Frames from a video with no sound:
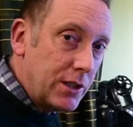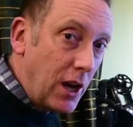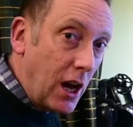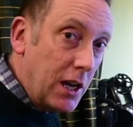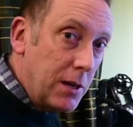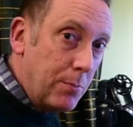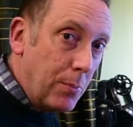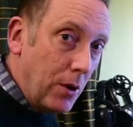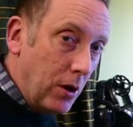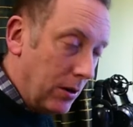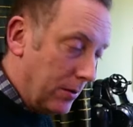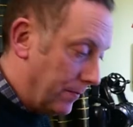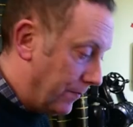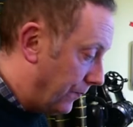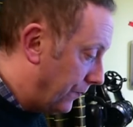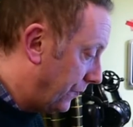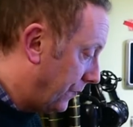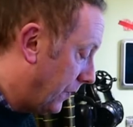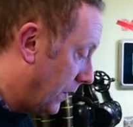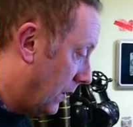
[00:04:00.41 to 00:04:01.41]
Typer.
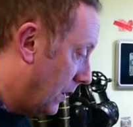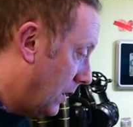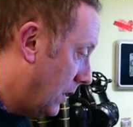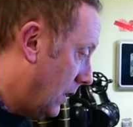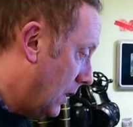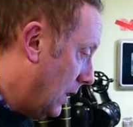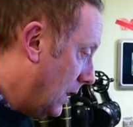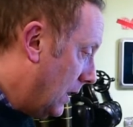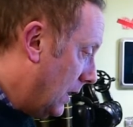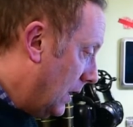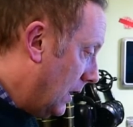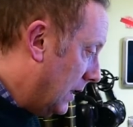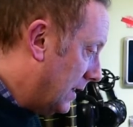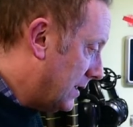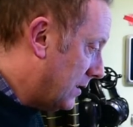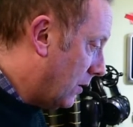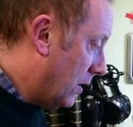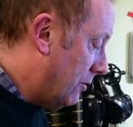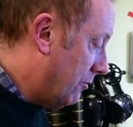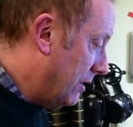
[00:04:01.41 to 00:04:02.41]
And
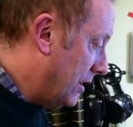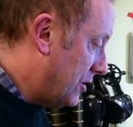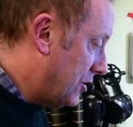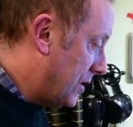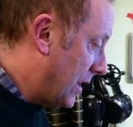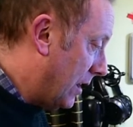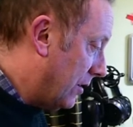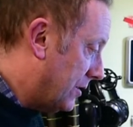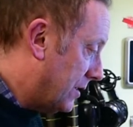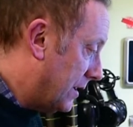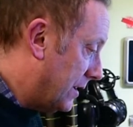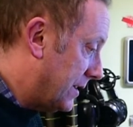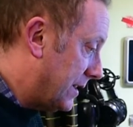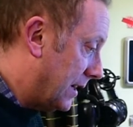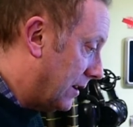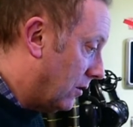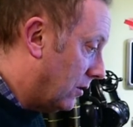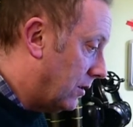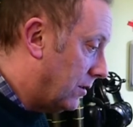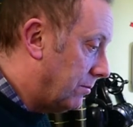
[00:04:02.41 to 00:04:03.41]
so I reached out and I
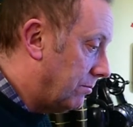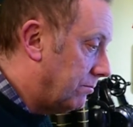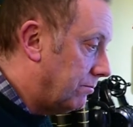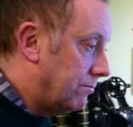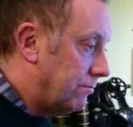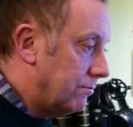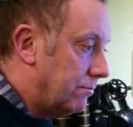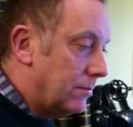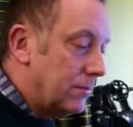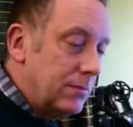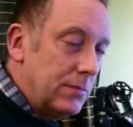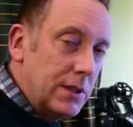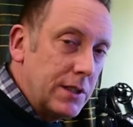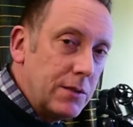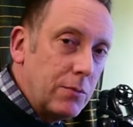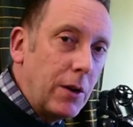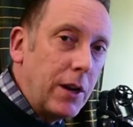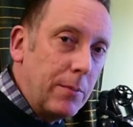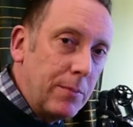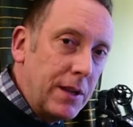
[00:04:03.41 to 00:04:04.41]
said, look, this
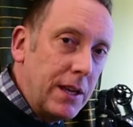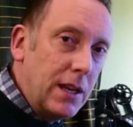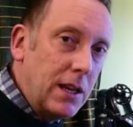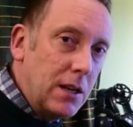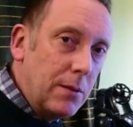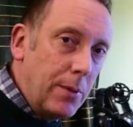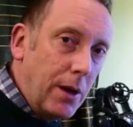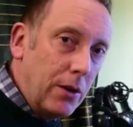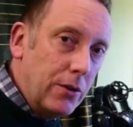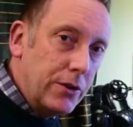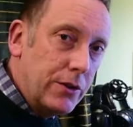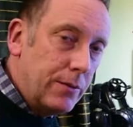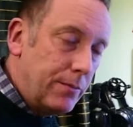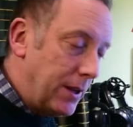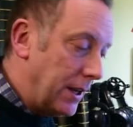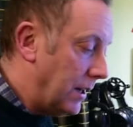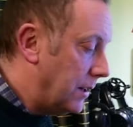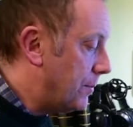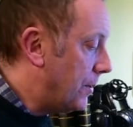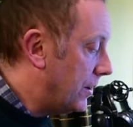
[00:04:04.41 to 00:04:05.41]
is what I'm thinking about
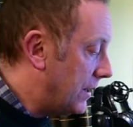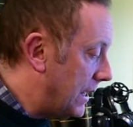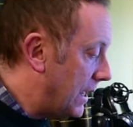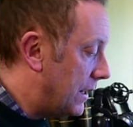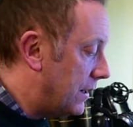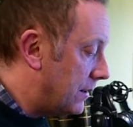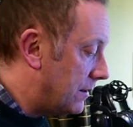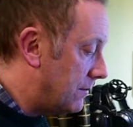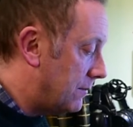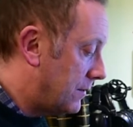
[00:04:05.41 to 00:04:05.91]
getting a